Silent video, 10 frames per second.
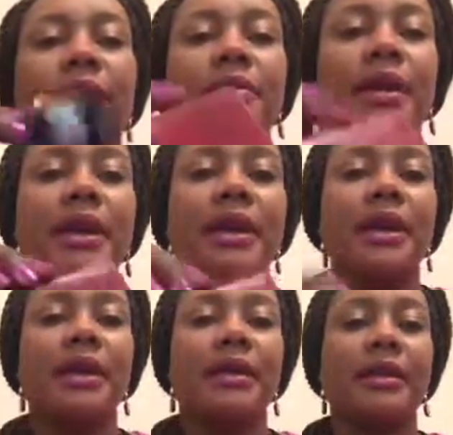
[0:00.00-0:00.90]
right
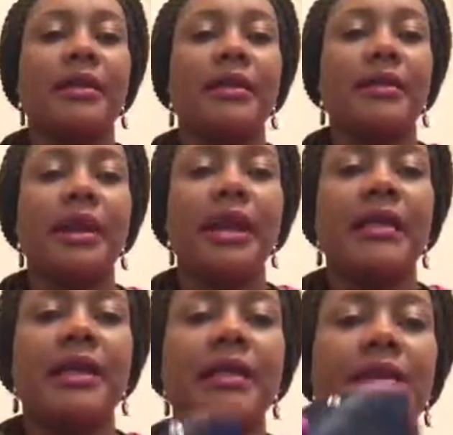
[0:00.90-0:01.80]
here,
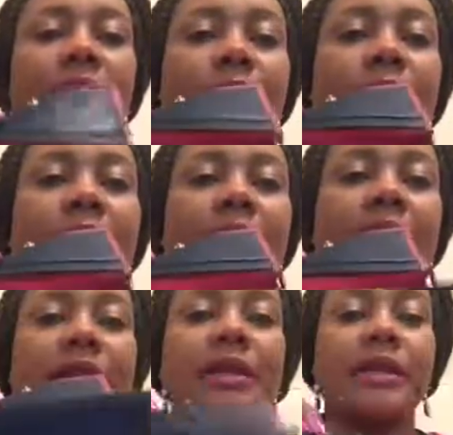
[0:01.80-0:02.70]
leather,
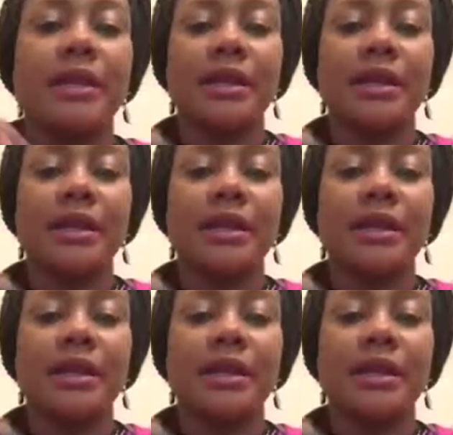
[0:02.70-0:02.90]
black and